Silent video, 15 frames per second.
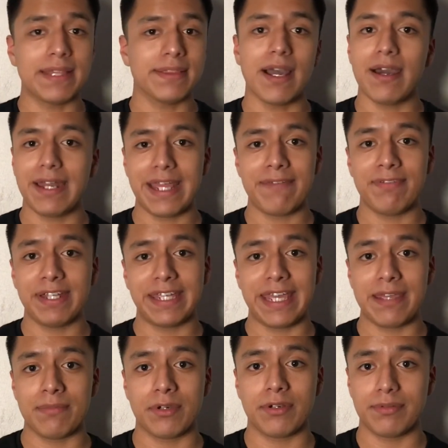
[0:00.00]
not every
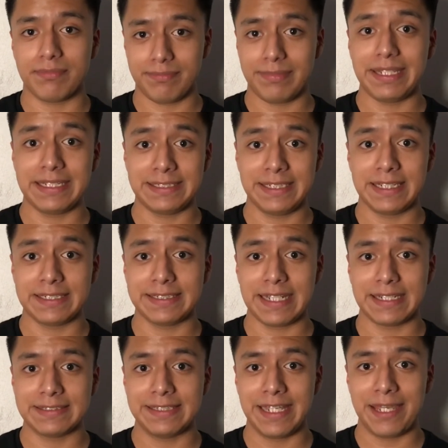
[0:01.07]
gamer is the
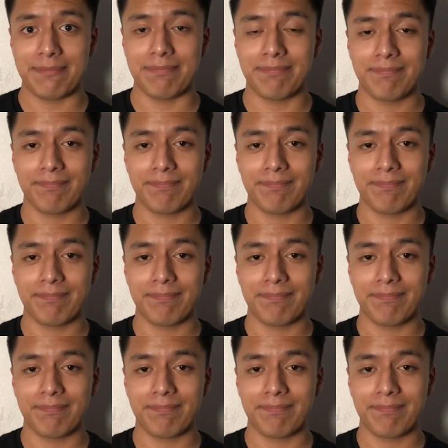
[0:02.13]
exact same.